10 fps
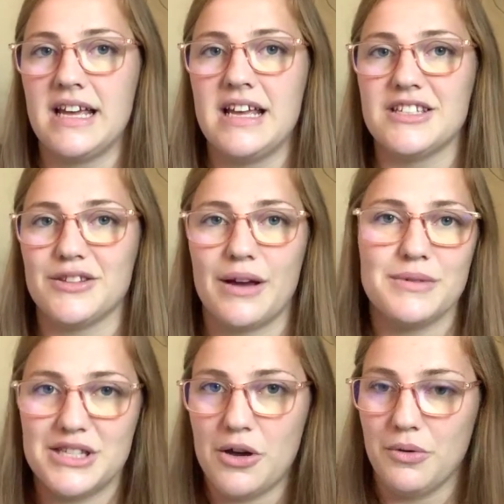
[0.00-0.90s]
So that
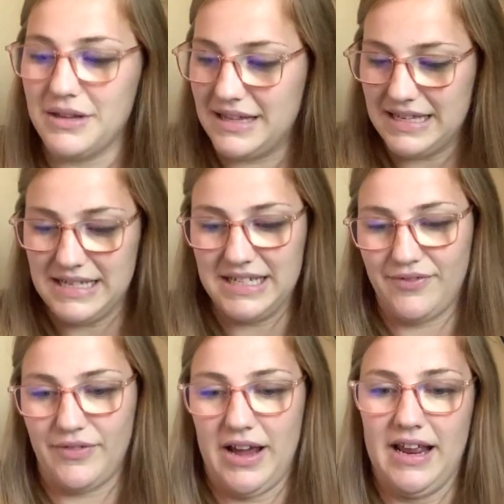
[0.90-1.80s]
was the only thing
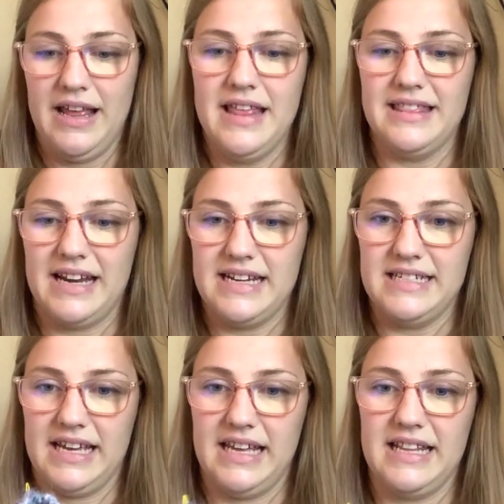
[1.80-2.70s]
different that I
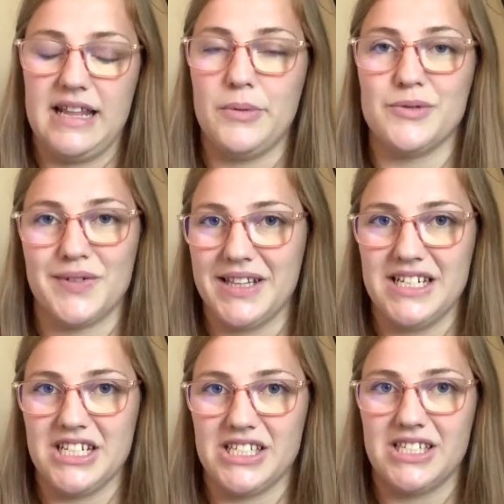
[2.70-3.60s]
did. And that was really
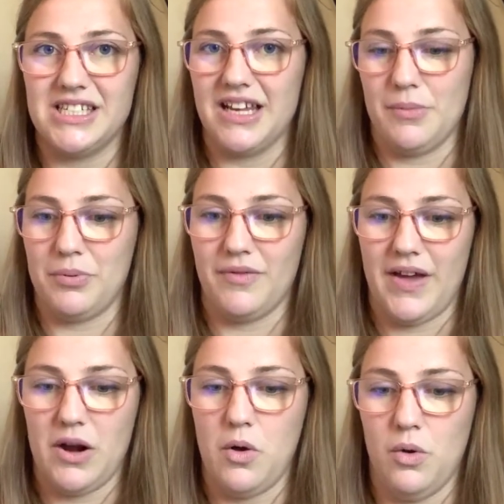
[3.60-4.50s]
just to
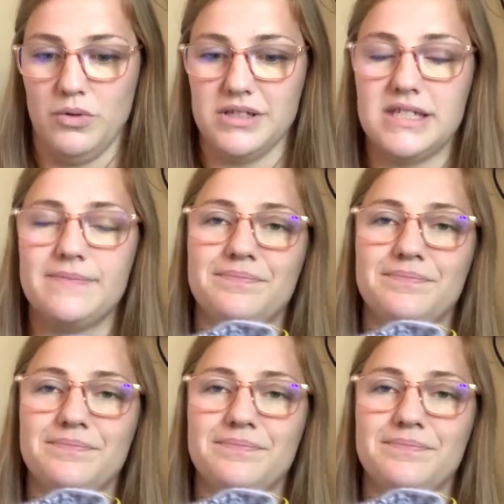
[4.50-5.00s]
prevent holes.